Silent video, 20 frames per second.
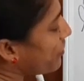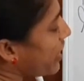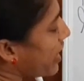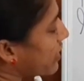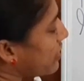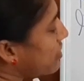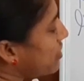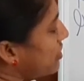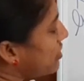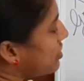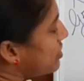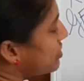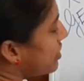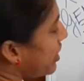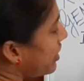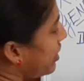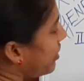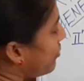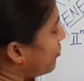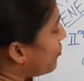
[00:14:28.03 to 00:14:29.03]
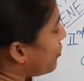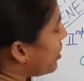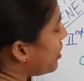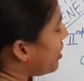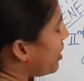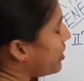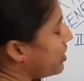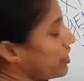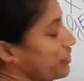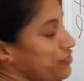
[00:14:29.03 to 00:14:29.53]
factors, IF1,
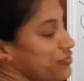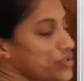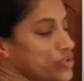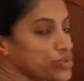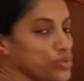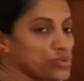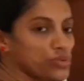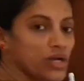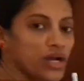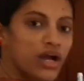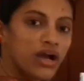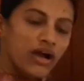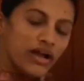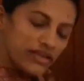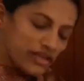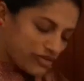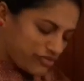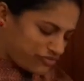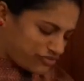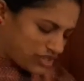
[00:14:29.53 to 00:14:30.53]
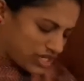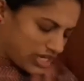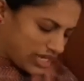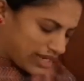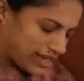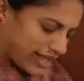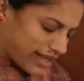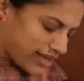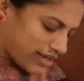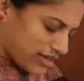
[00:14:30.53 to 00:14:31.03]
IF2,
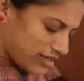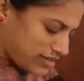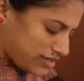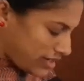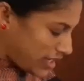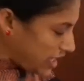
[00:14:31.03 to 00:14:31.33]
IF3 like